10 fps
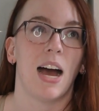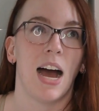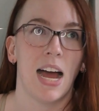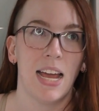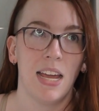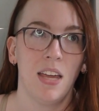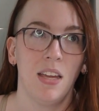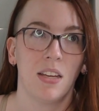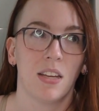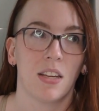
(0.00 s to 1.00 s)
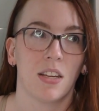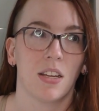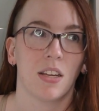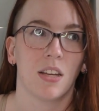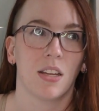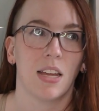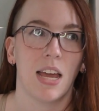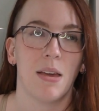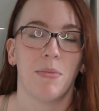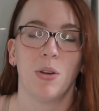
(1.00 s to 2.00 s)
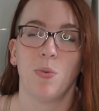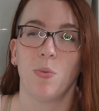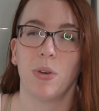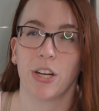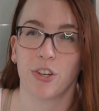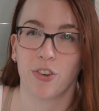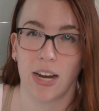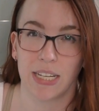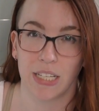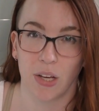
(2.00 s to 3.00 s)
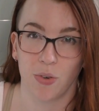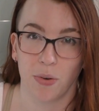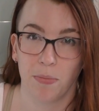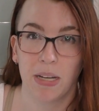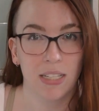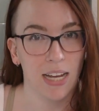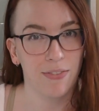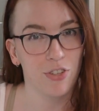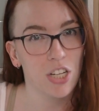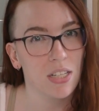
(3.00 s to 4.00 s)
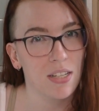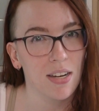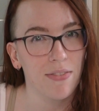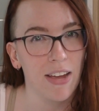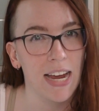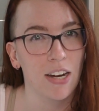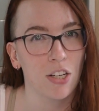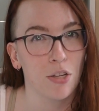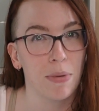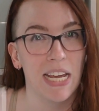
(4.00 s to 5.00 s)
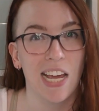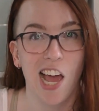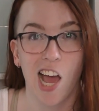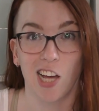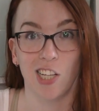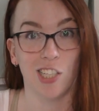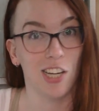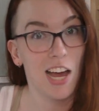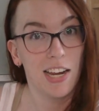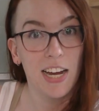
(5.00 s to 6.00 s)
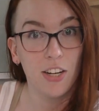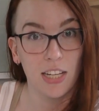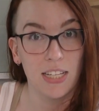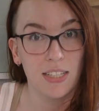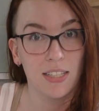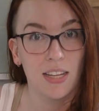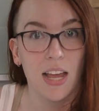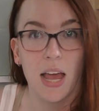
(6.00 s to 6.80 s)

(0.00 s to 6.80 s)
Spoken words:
I am in a weird gray zone because I have just enough hair to be not hairless,